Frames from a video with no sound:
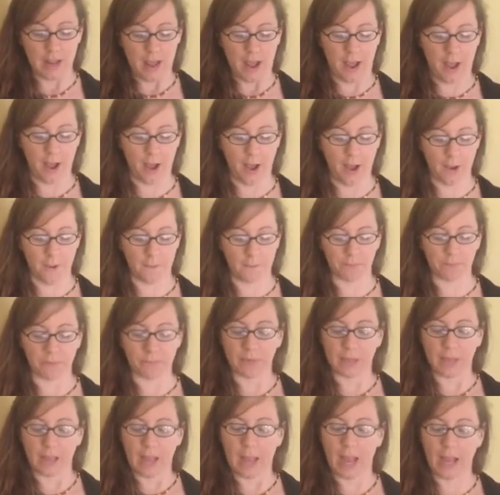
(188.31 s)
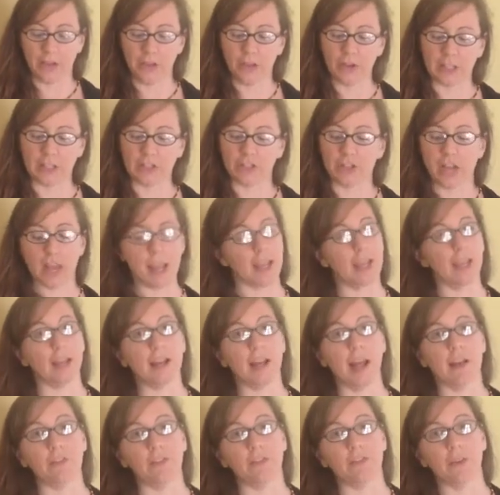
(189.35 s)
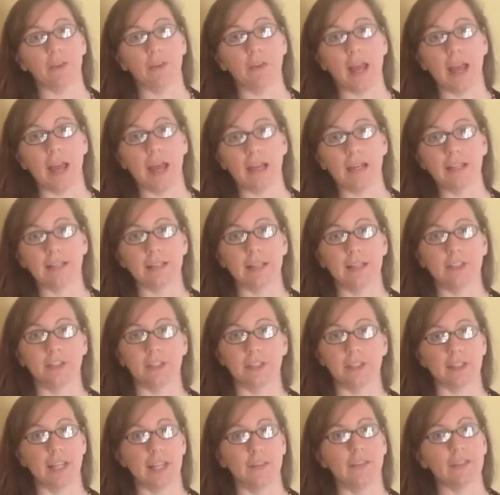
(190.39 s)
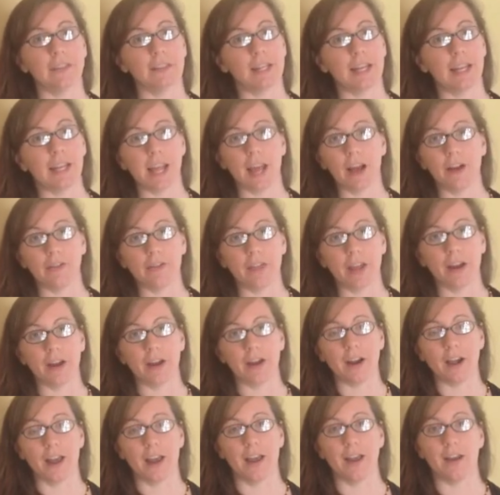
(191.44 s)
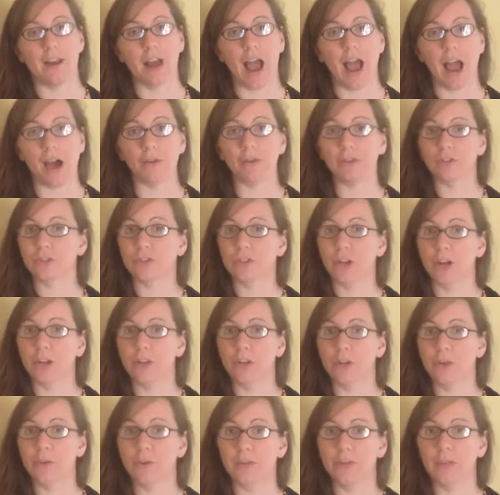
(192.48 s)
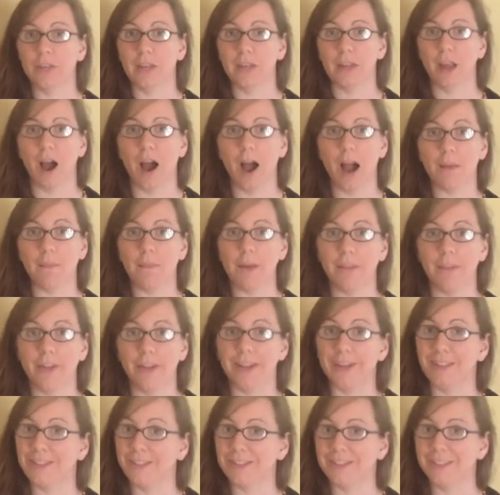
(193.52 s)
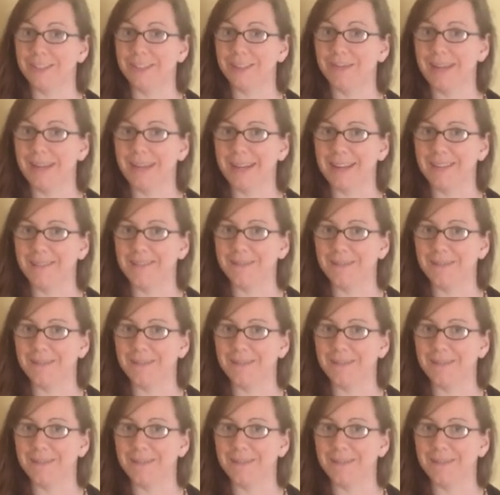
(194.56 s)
Um, and you can shake it every few days and just leave it sitting out there, and I will show you the hot method in just a minute.